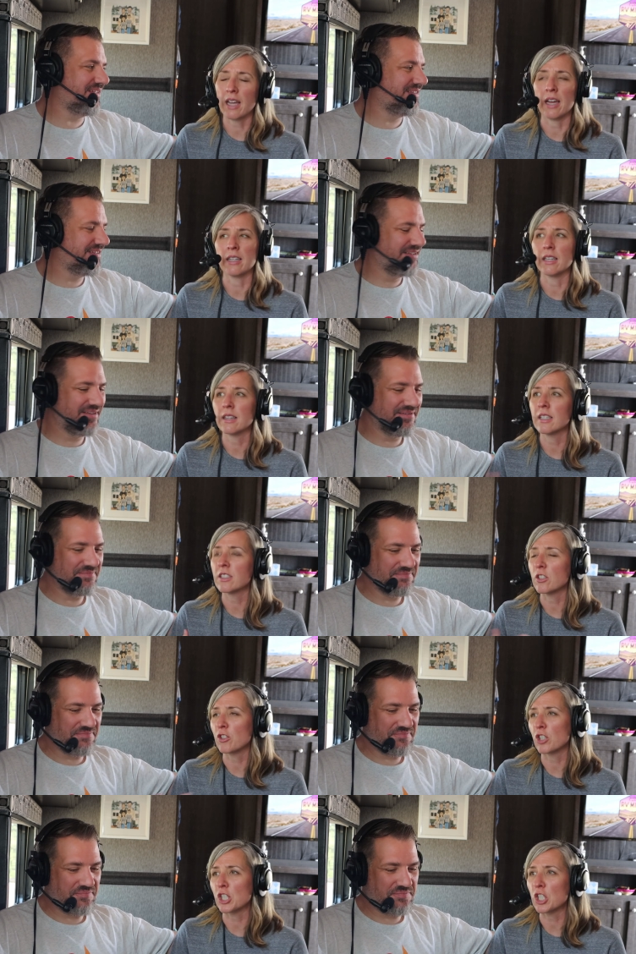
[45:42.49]
Speaker 1: again, this
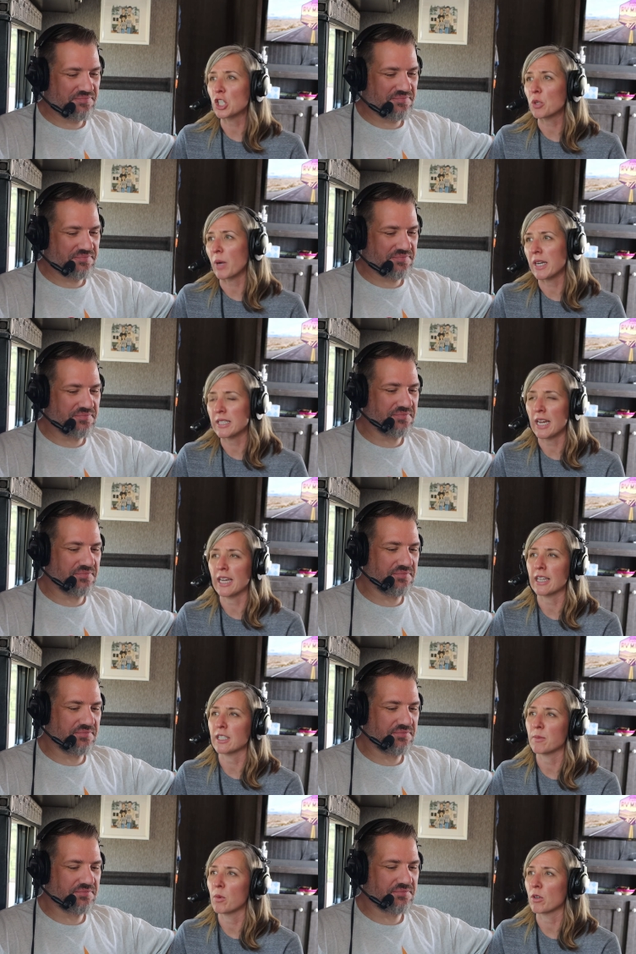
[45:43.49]
is just a gray tank.
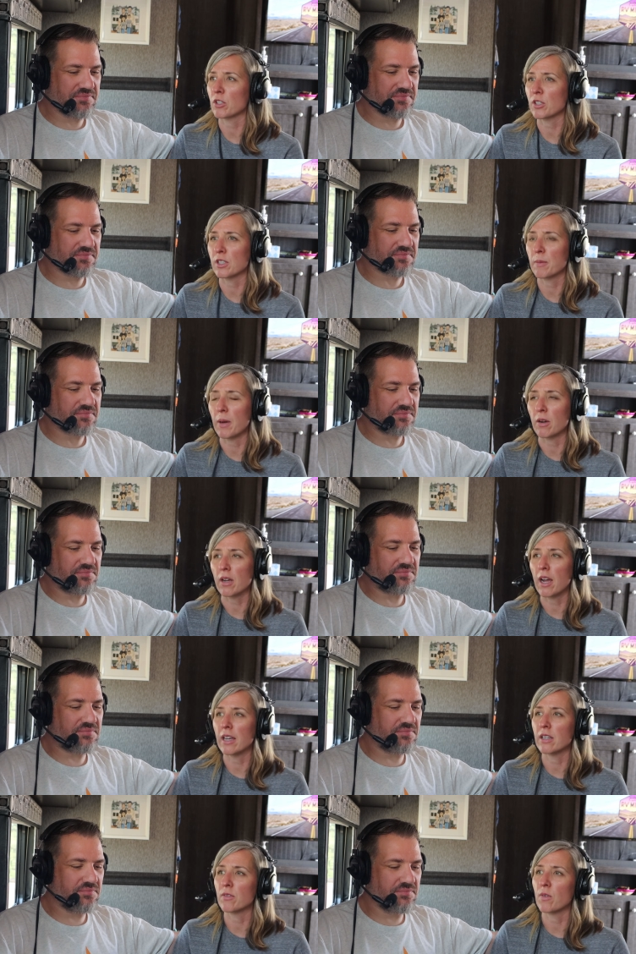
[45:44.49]
It's more just about
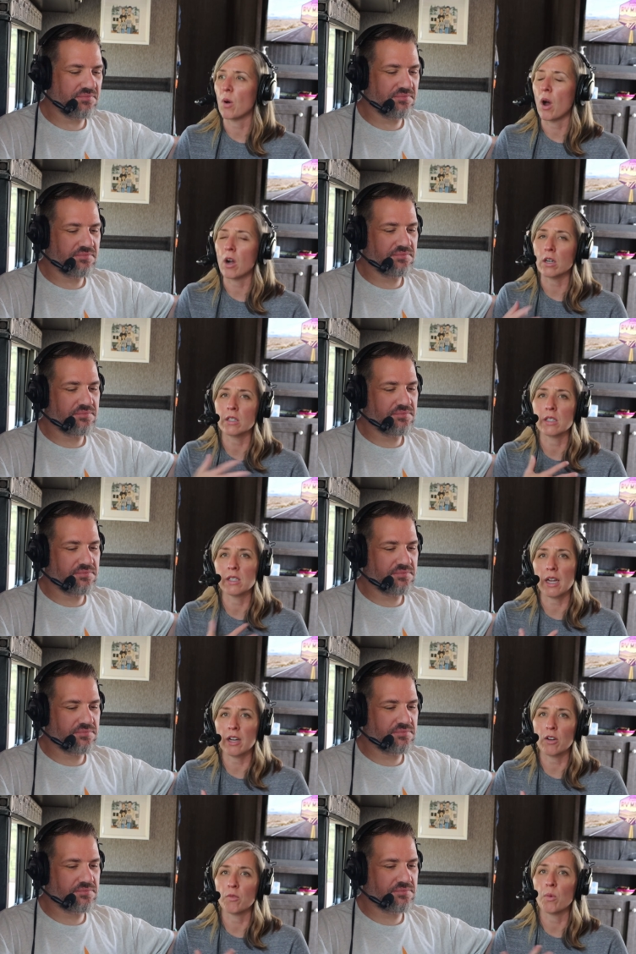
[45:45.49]
kind of our
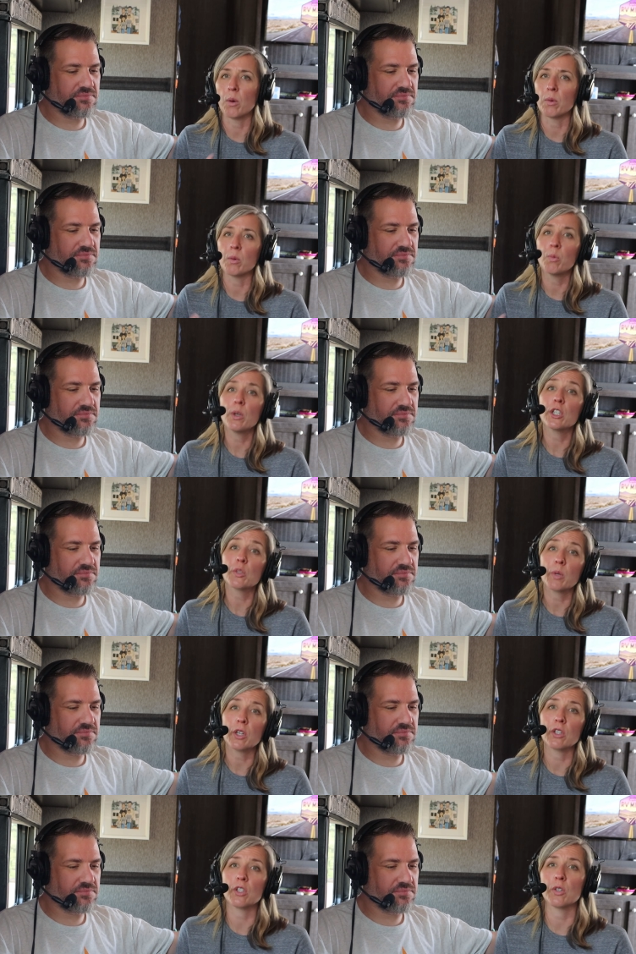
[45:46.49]
desire of what we wish
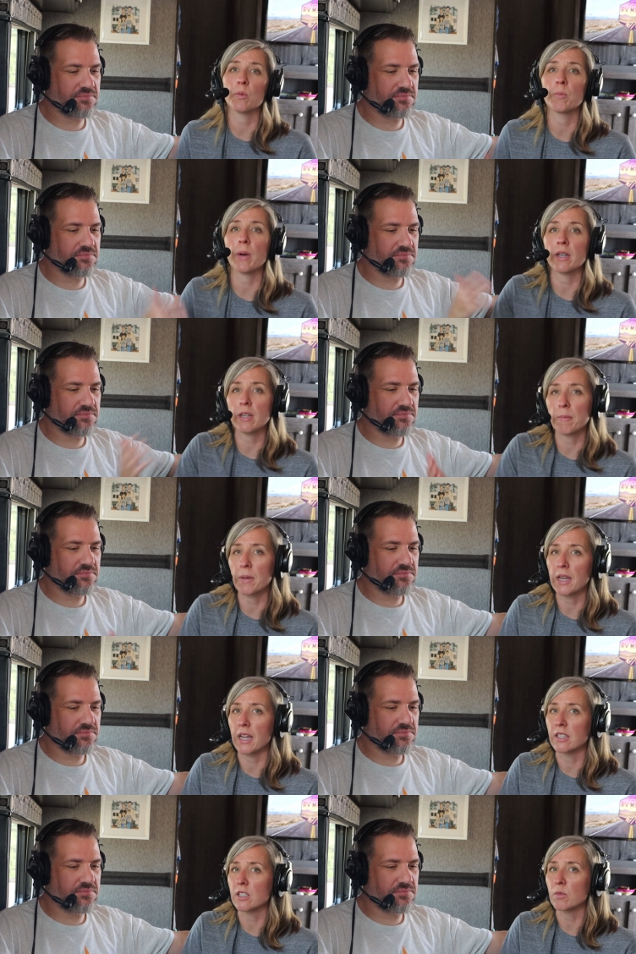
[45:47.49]
we could do, butted up
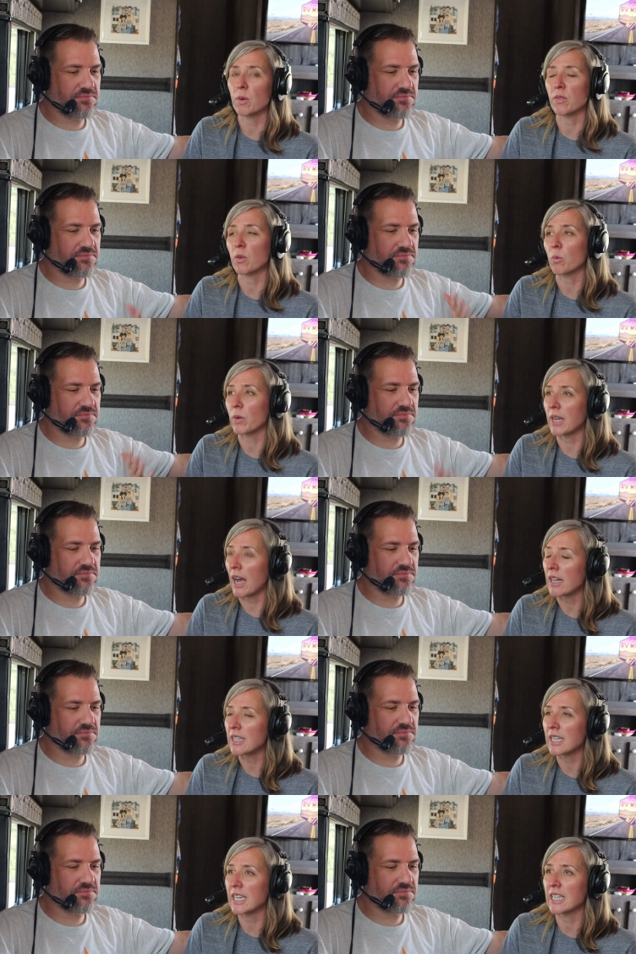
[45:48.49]
against what the
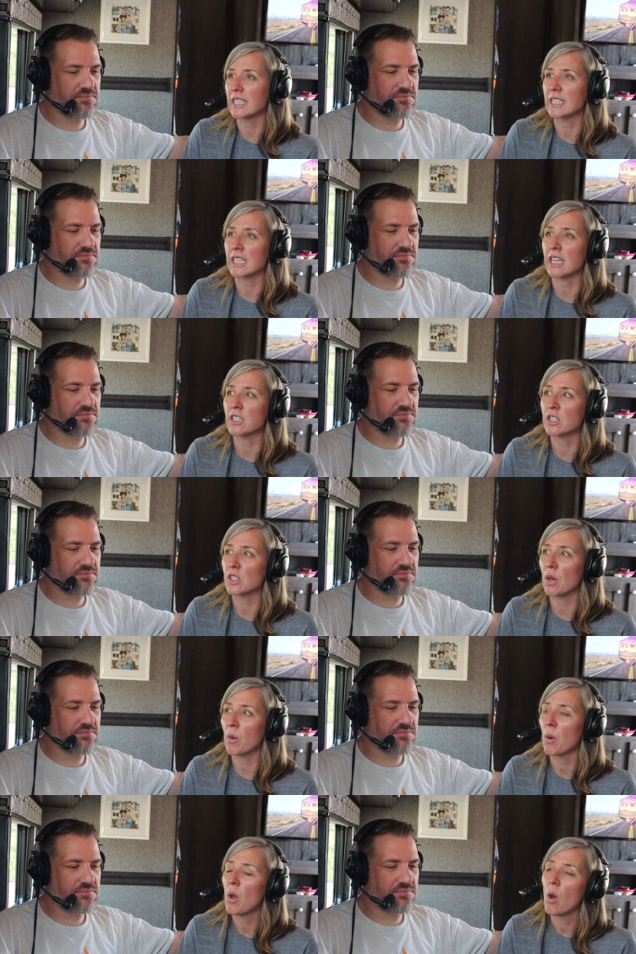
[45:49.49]
reality is. And
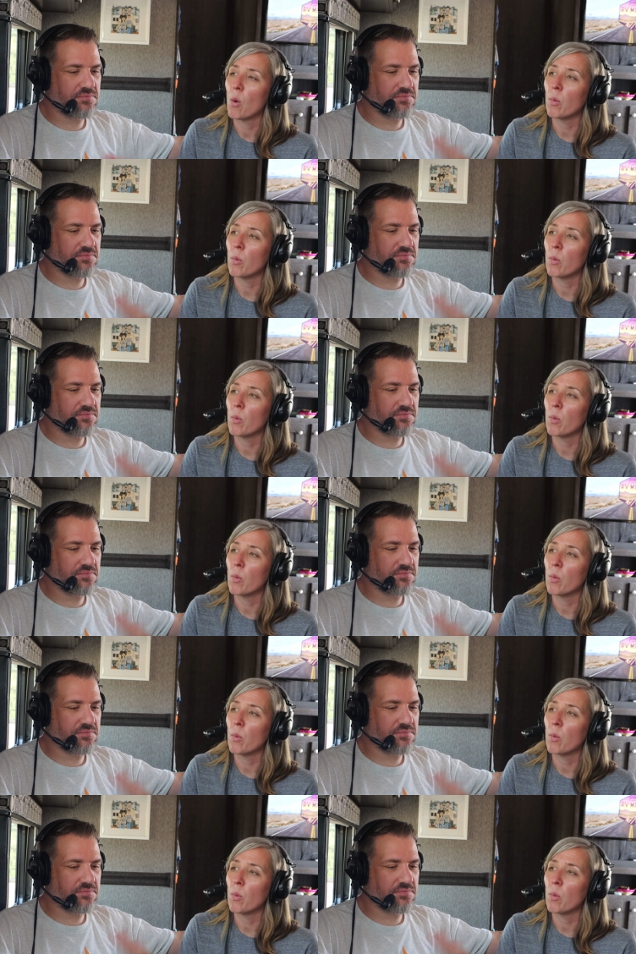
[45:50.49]
so